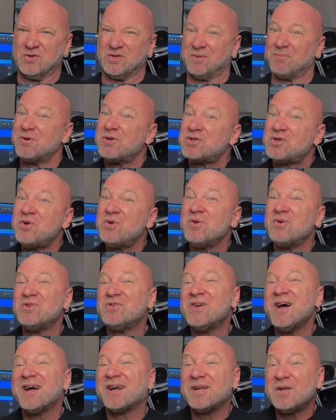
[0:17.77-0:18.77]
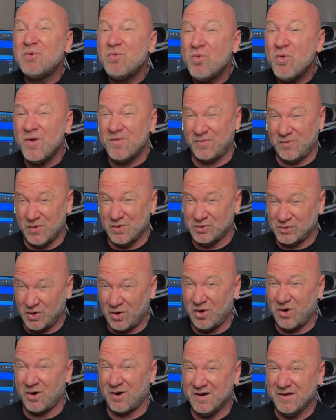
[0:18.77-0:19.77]
I'm going to show you exactly what those
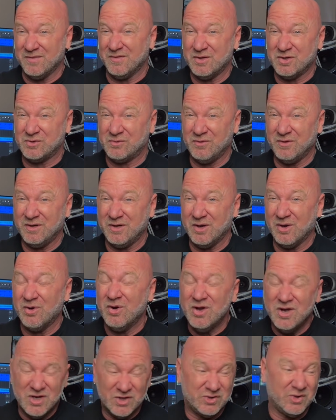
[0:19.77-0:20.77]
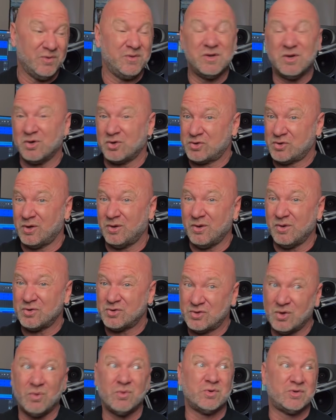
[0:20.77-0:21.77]
are in this video so that your solos
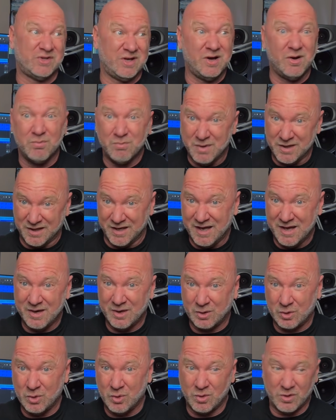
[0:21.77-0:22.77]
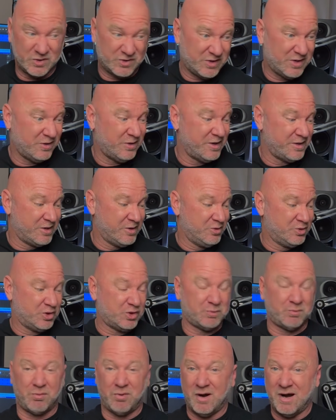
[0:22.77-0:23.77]
don't sound mechanical or sound like you're
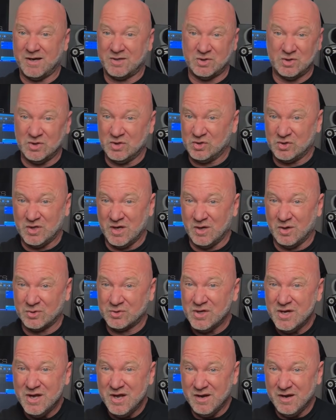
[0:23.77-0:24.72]
just practicing scales.